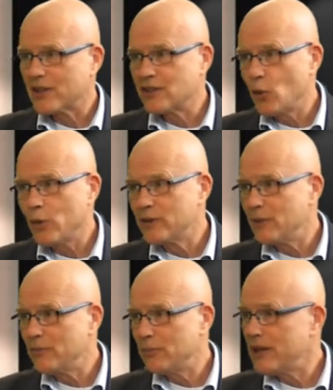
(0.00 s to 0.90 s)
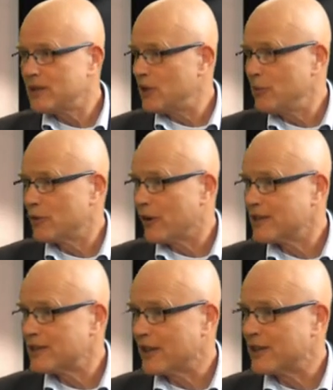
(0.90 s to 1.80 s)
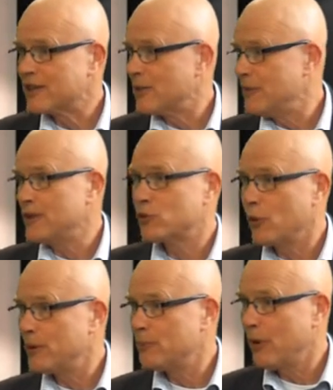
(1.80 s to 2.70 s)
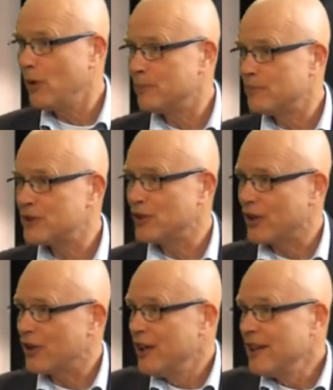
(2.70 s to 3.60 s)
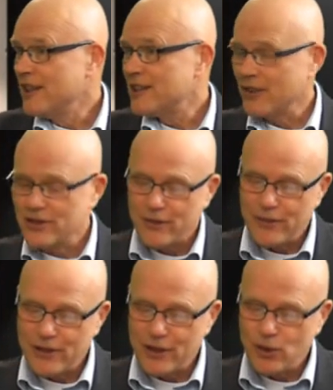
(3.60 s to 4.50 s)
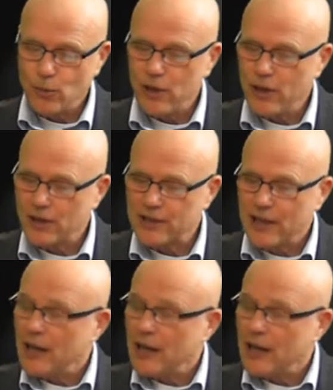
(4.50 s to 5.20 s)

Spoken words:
doesn't always mean peace. Human rights nowadays can mean dropping bombs, you know, so it's a funny world.